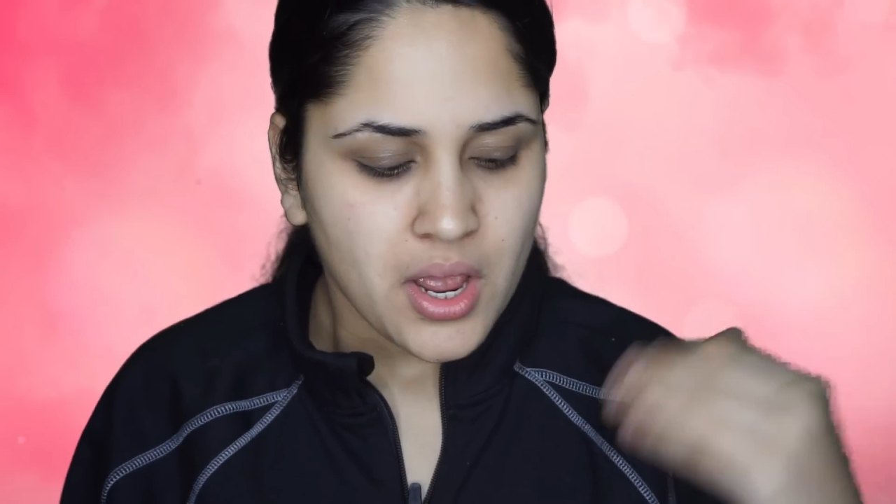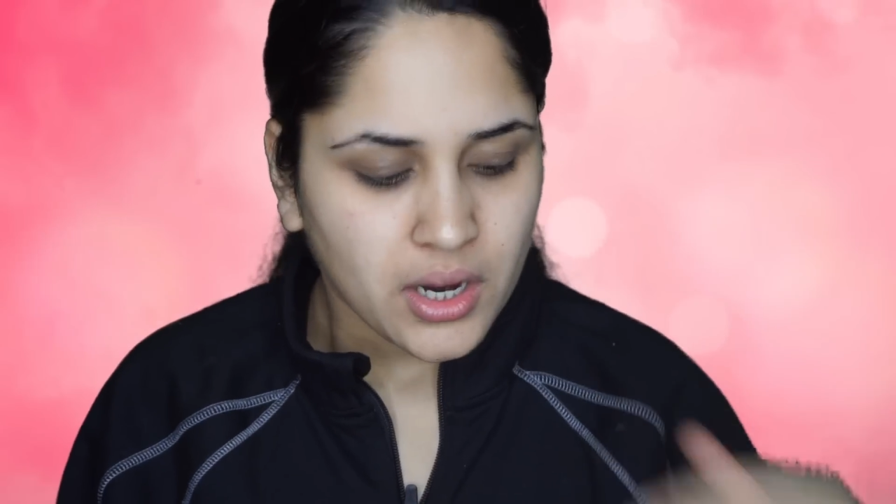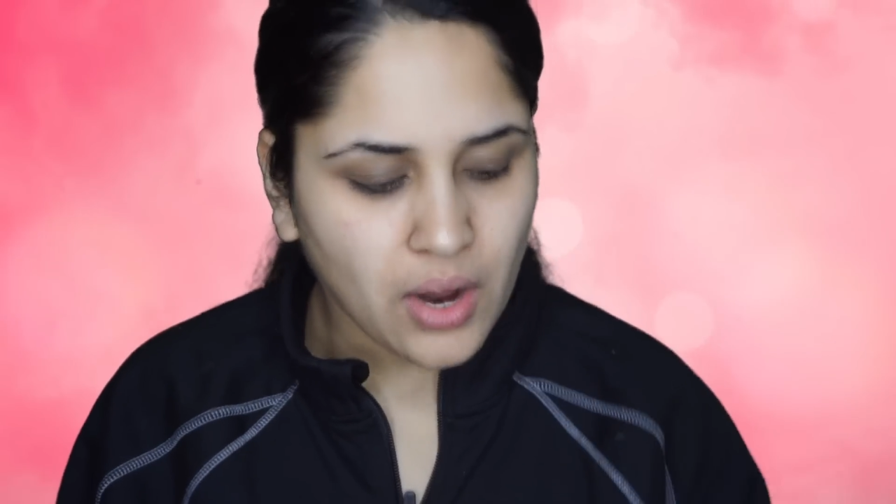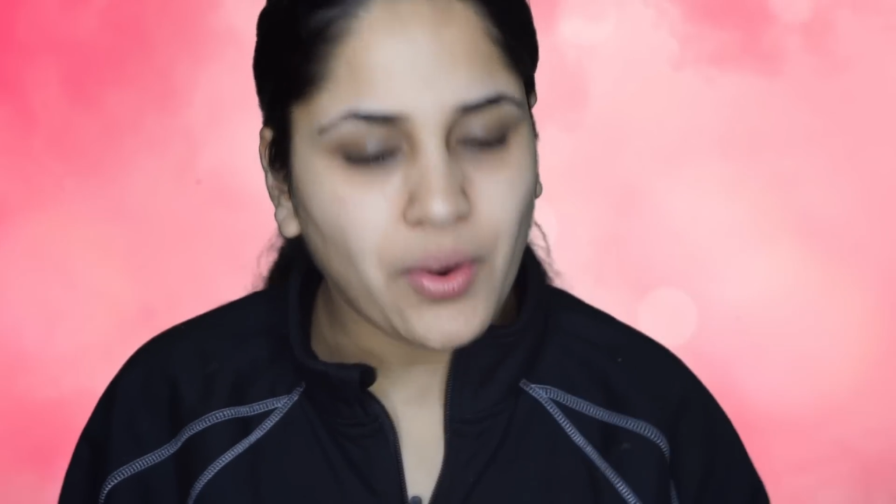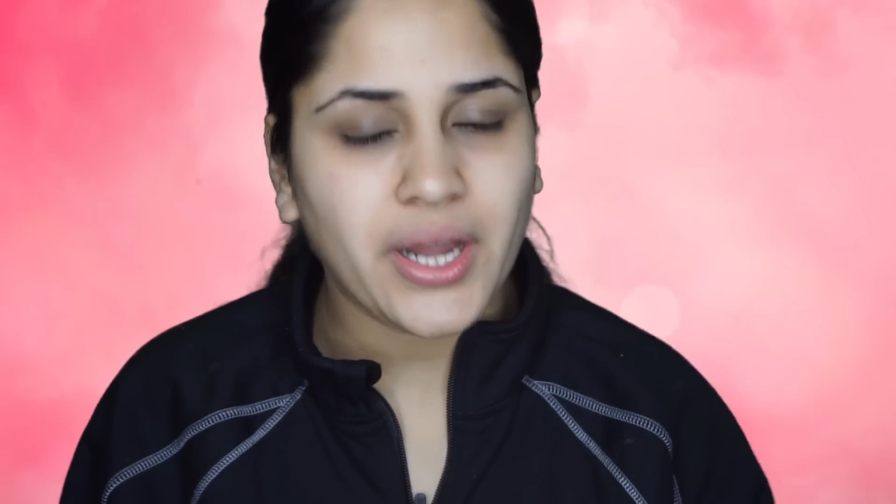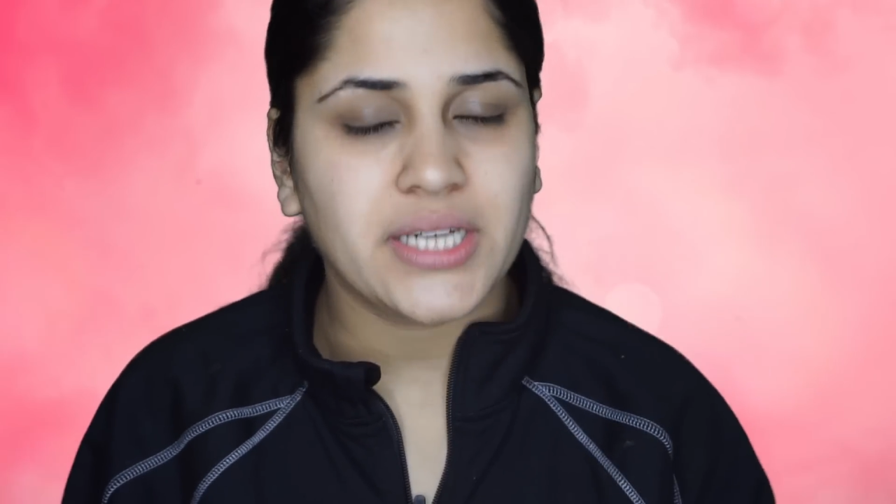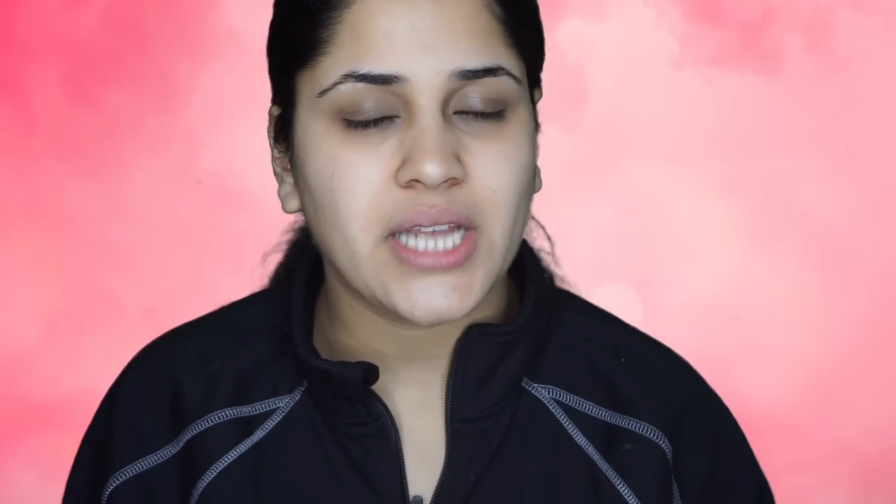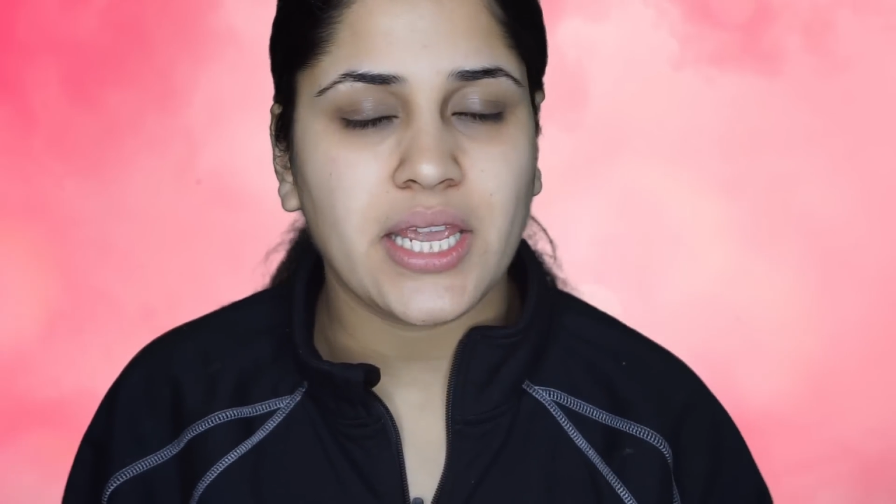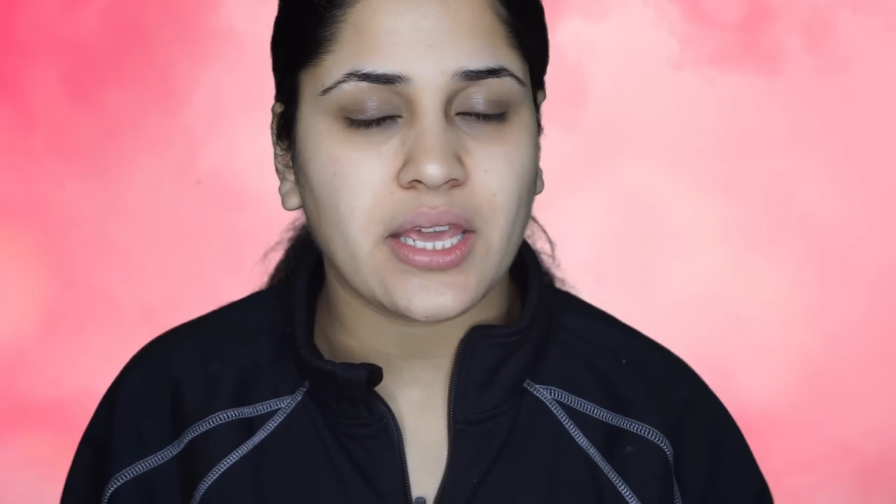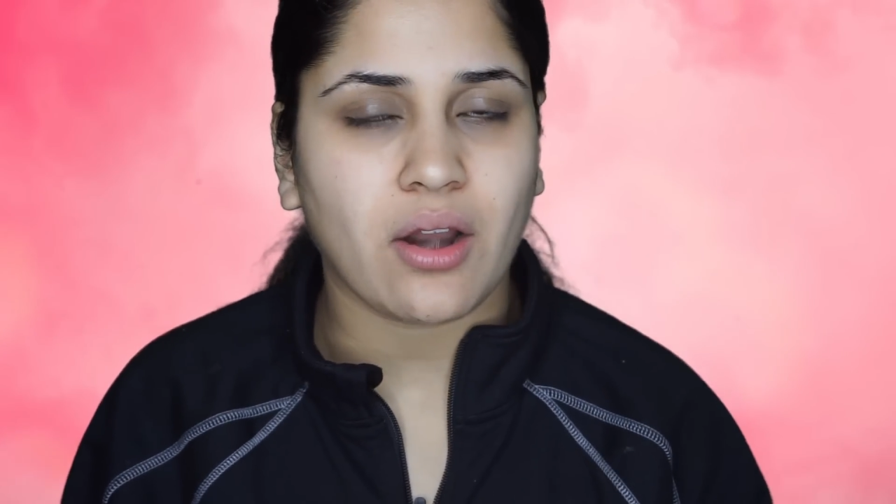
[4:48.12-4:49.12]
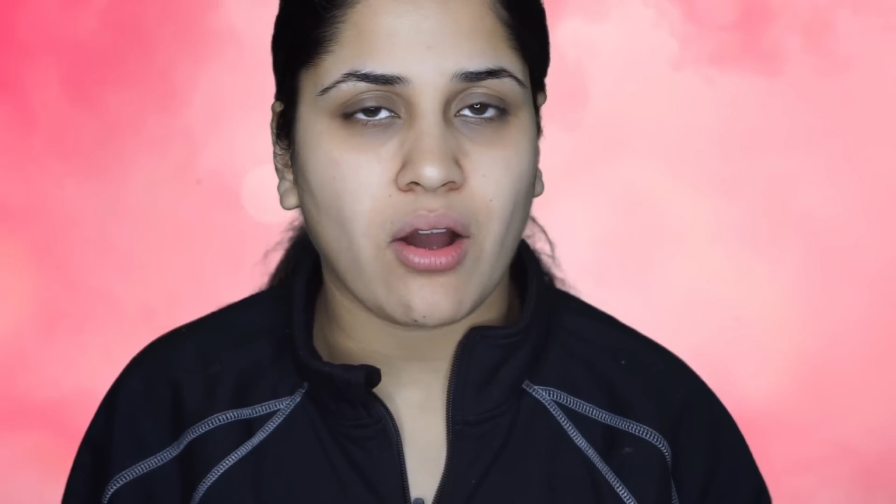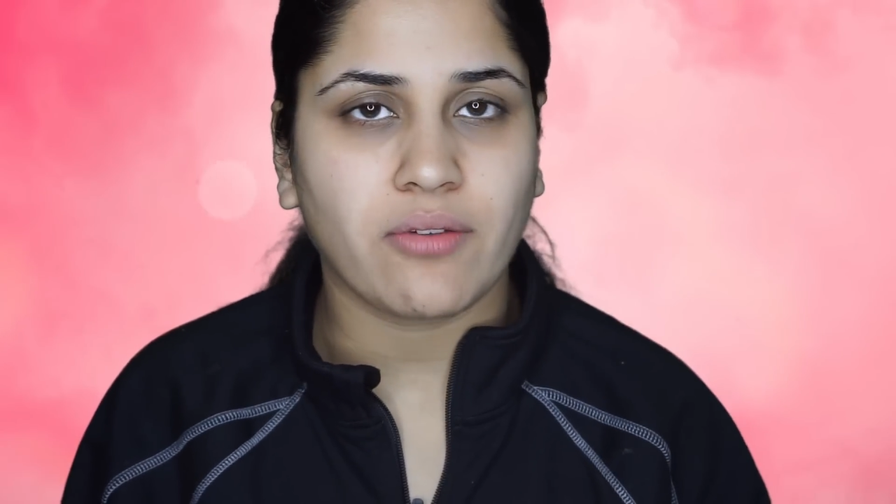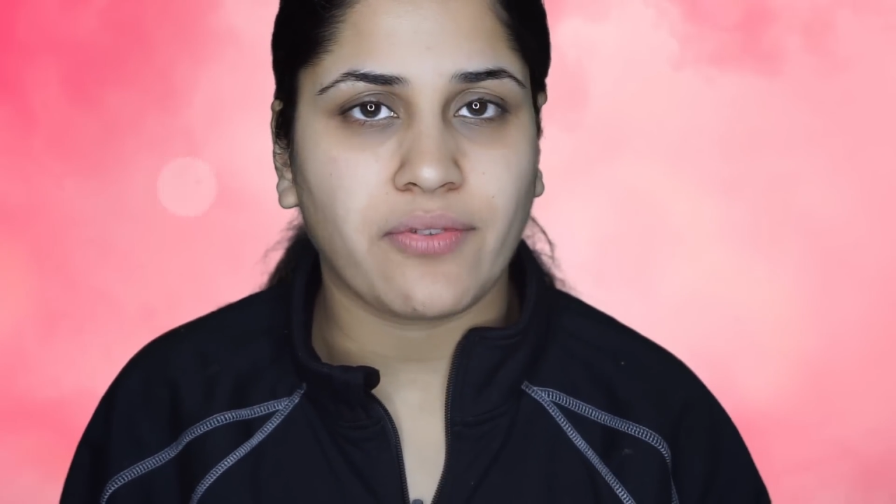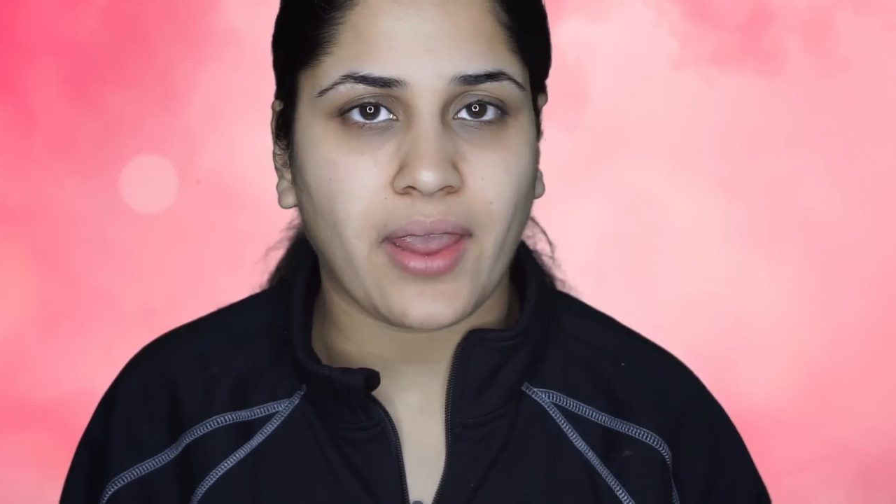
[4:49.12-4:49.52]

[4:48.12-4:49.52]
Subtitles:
go ahead and take it off